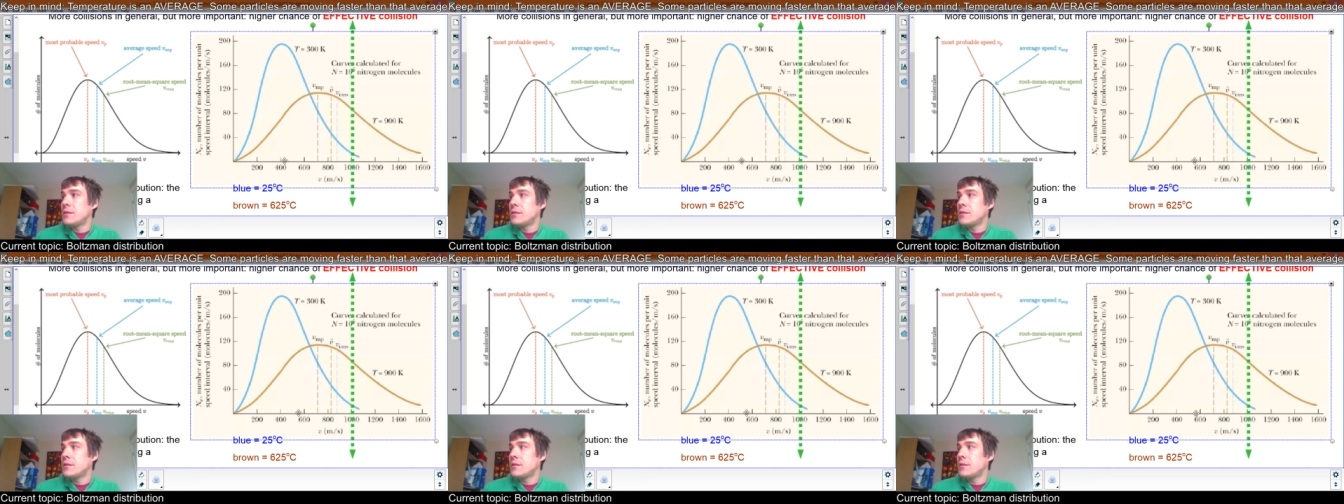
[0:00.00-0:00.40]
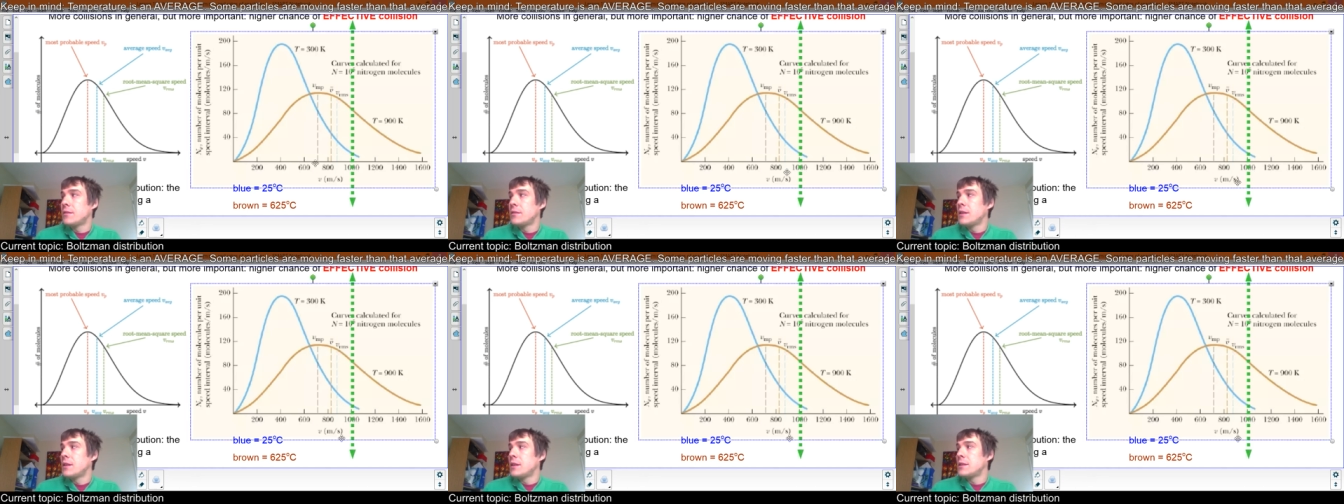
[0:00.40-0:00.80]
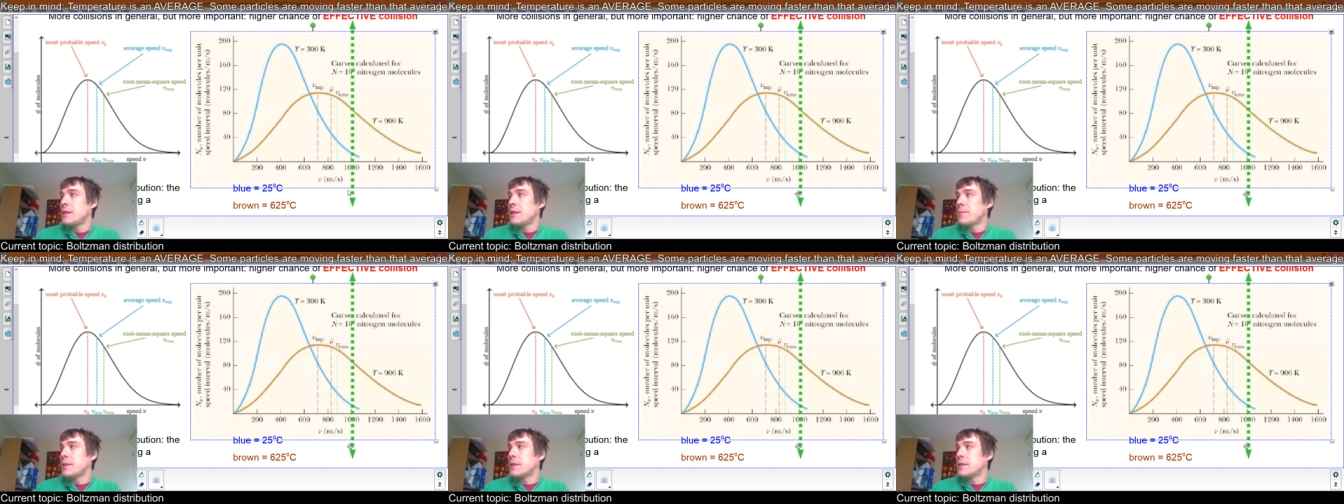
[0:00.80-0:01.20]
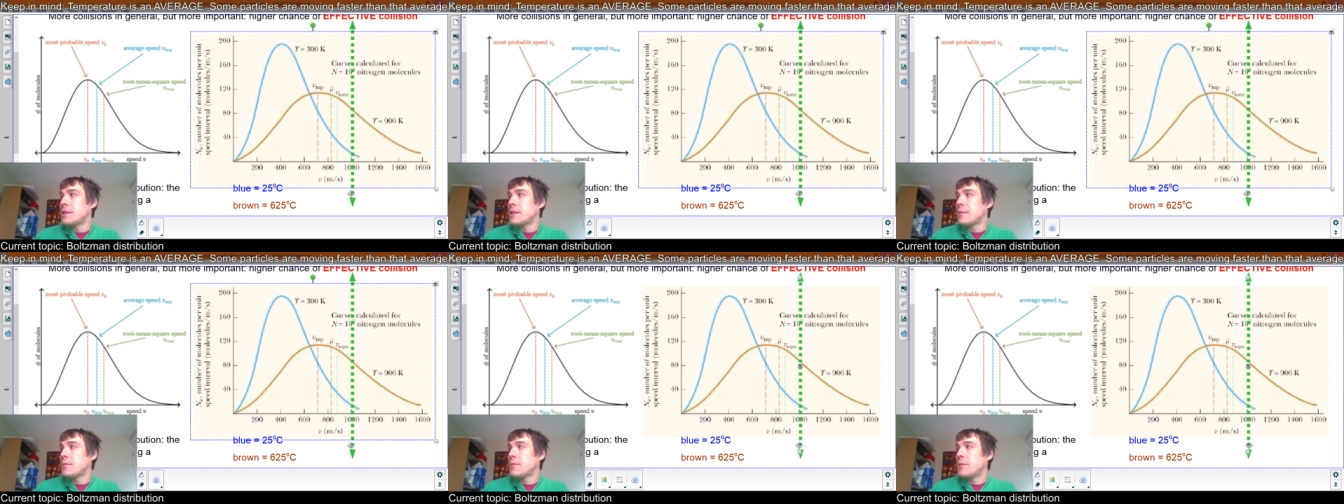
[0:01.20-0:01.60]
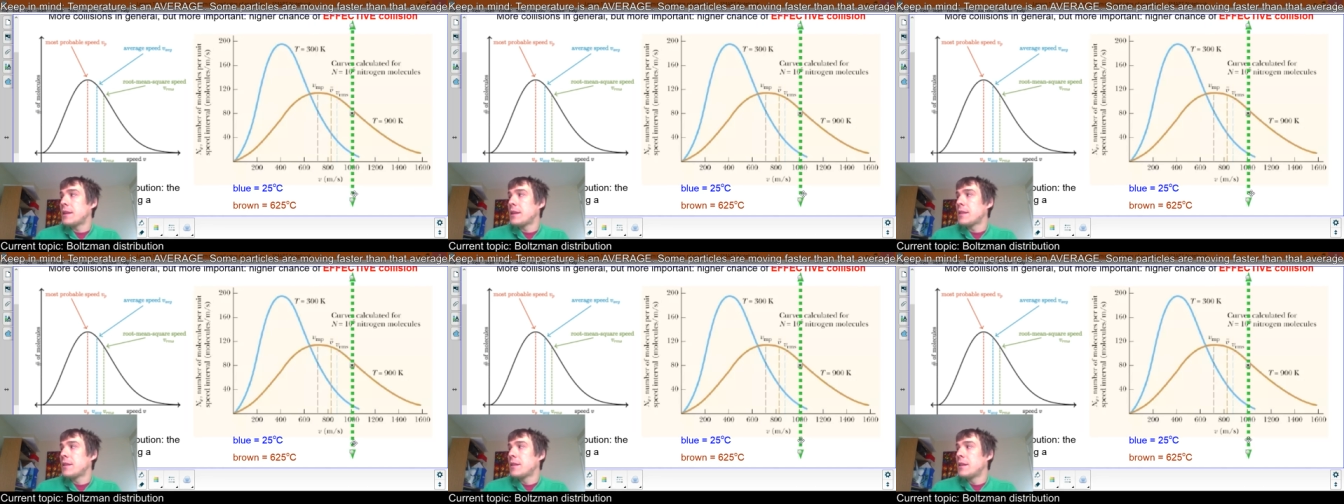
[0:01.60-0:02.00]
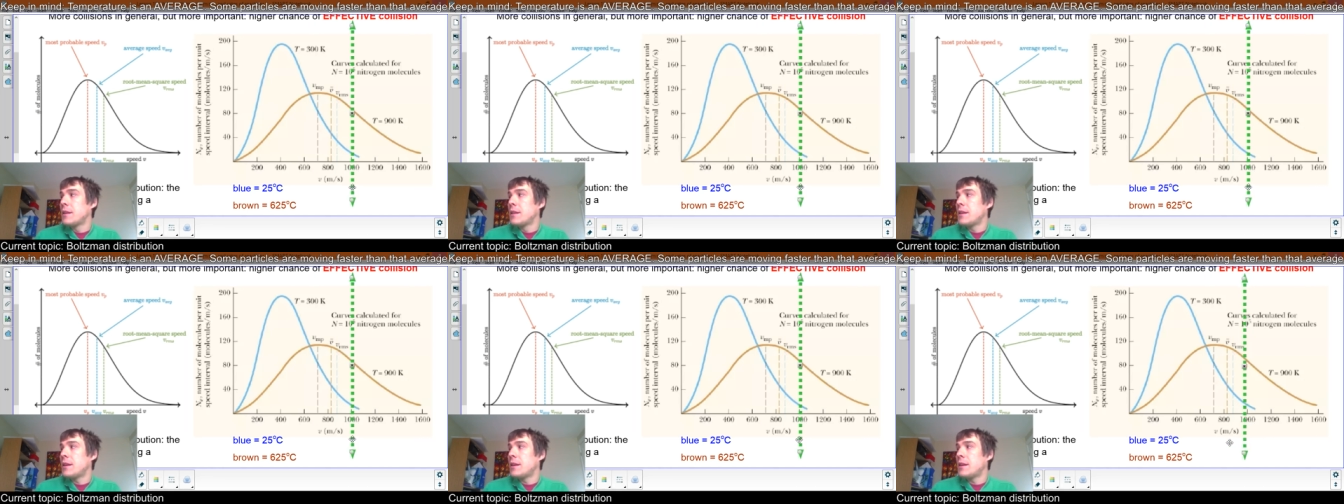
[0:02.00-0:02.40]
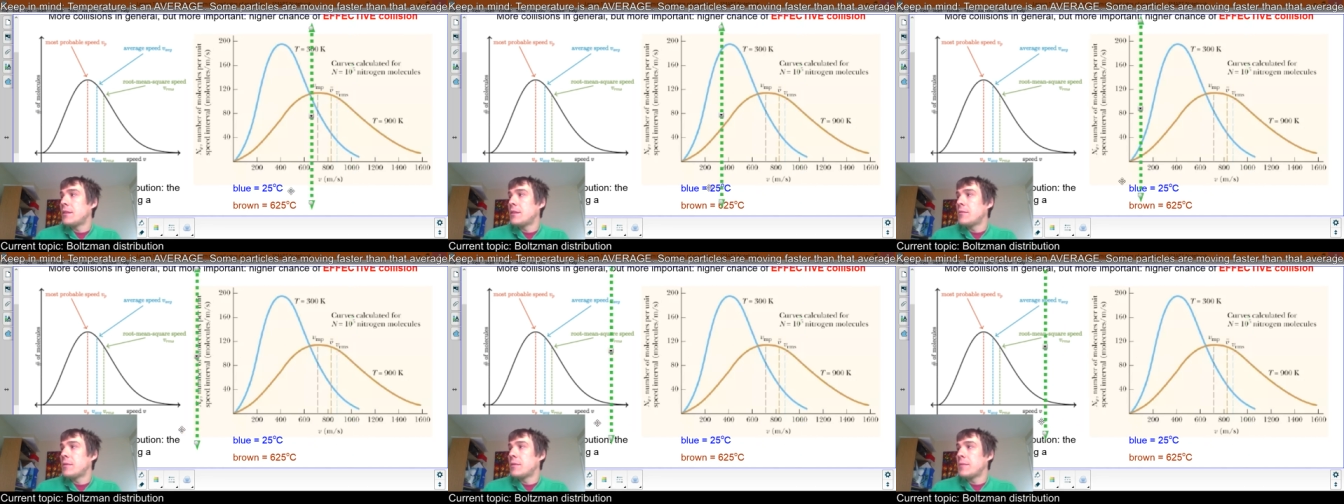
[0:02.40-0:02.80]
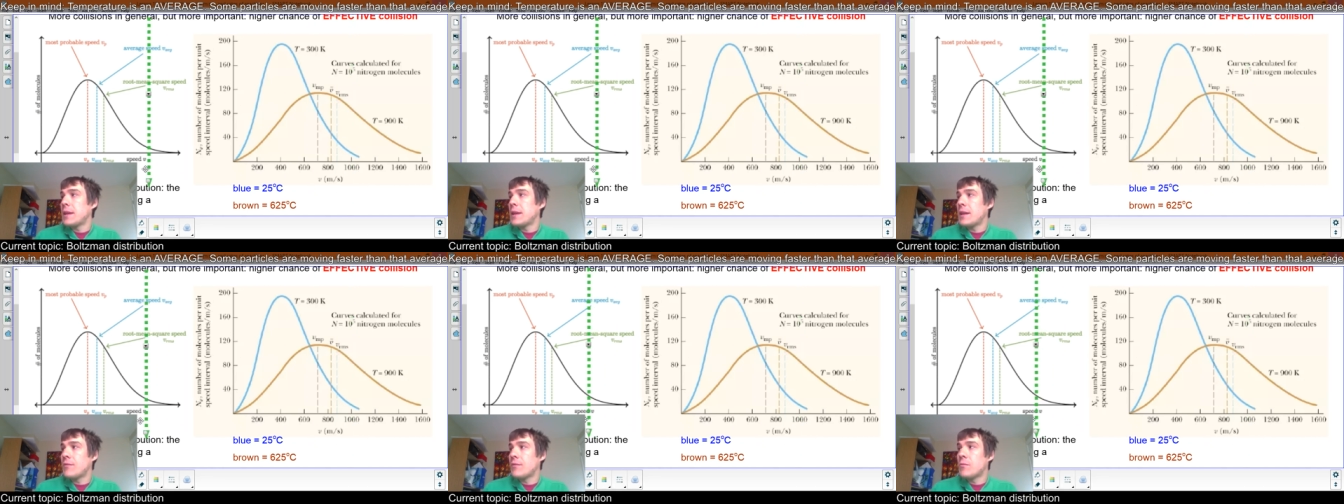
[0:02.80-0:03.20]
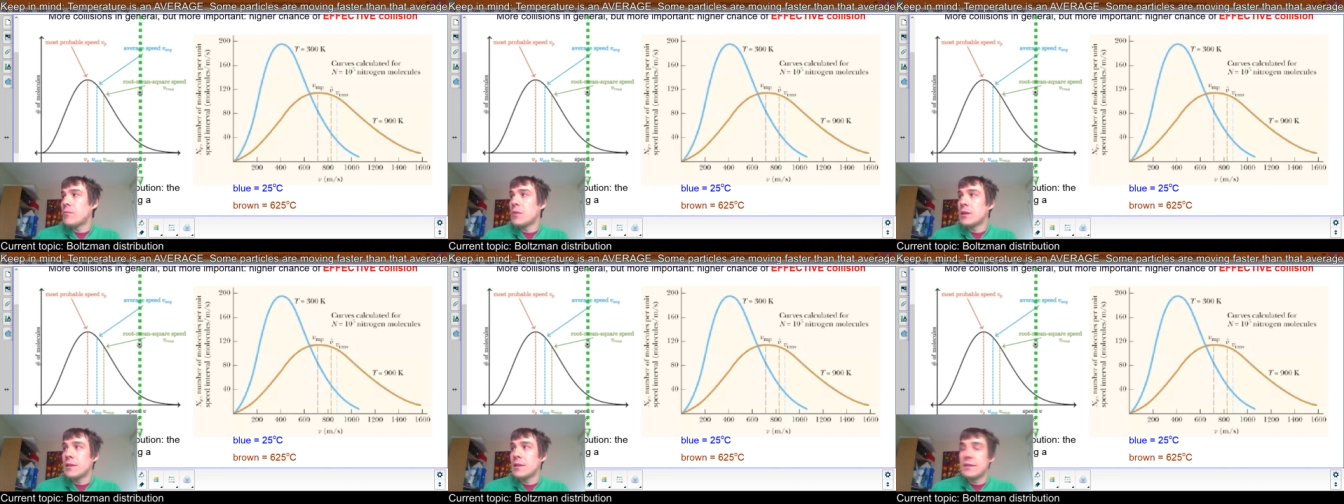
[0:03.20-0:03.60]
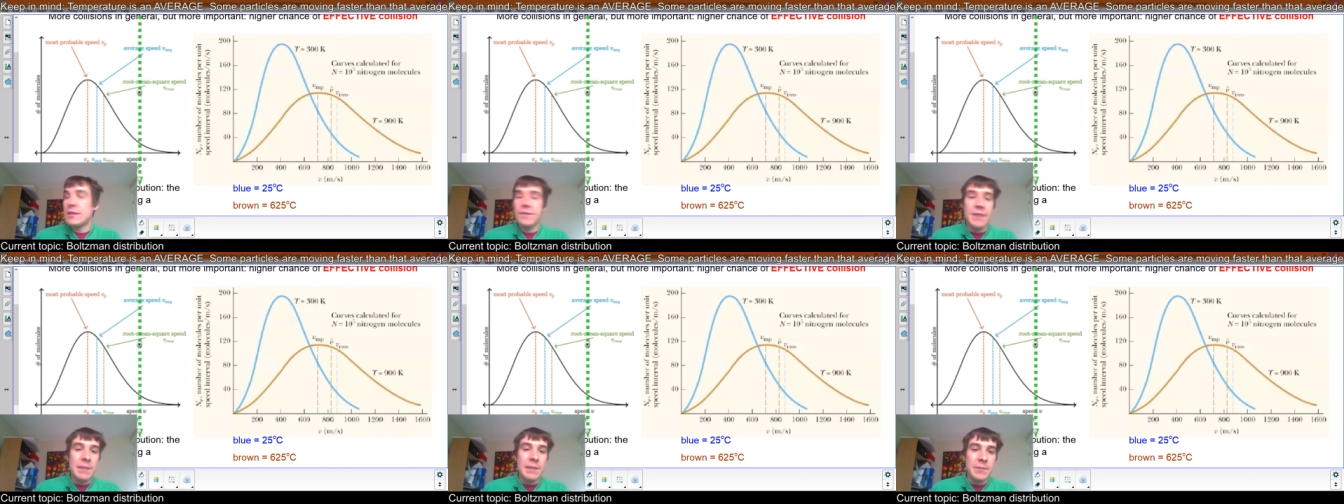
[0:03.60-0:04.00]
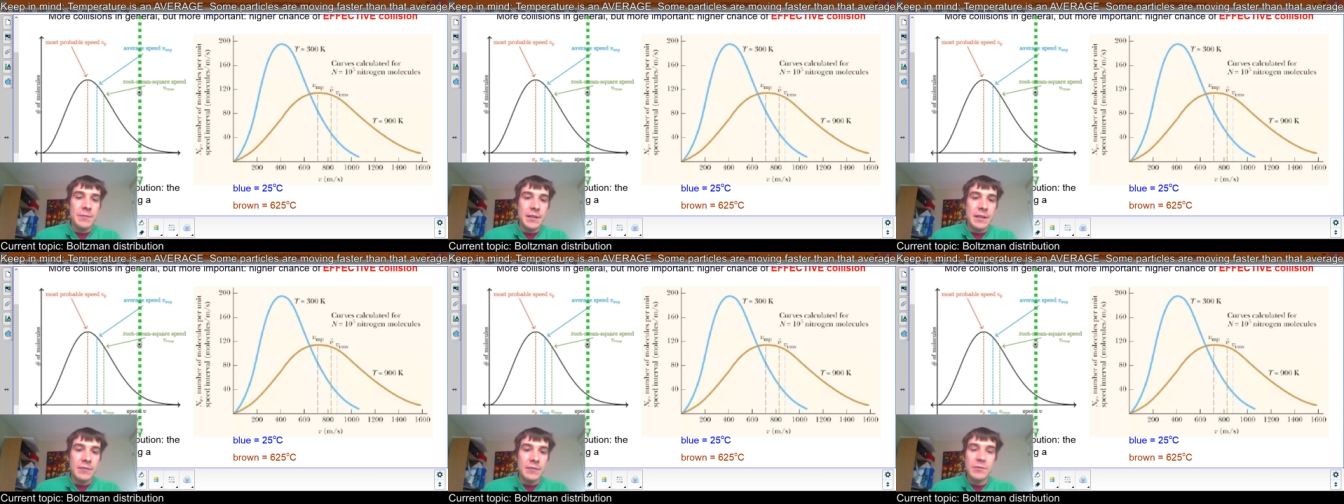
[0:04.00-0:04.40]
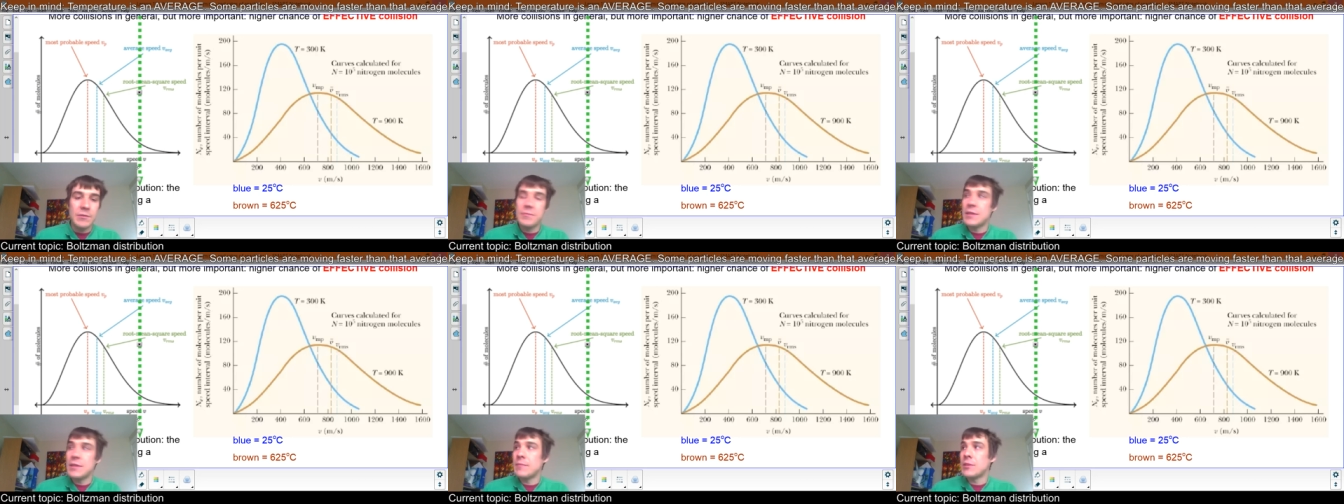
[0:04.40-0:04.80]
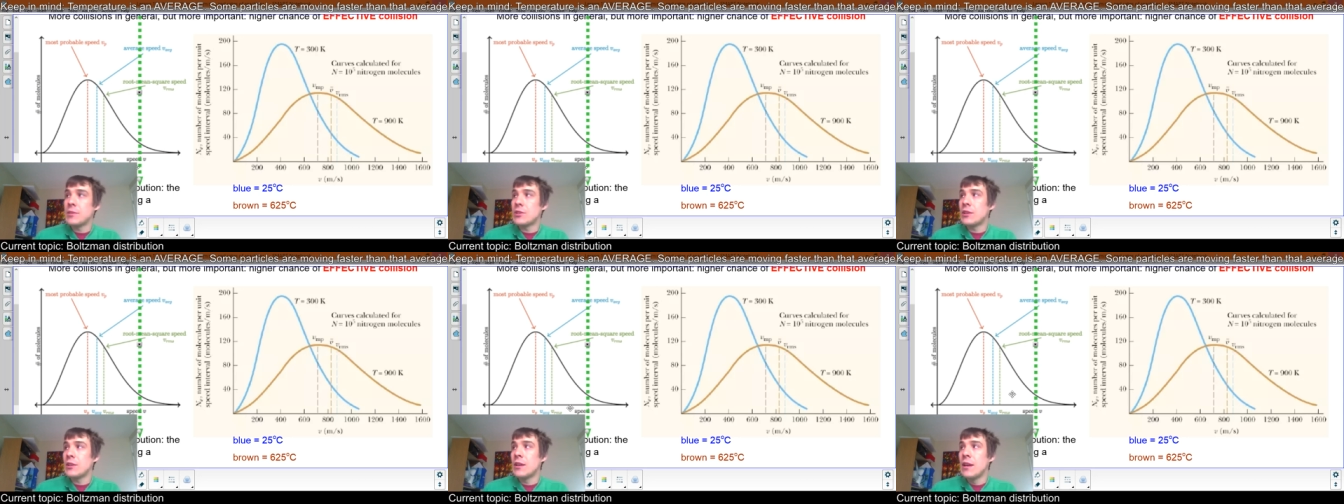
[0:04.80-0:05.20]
So same concept with when we have water that's evaporating at room temperature.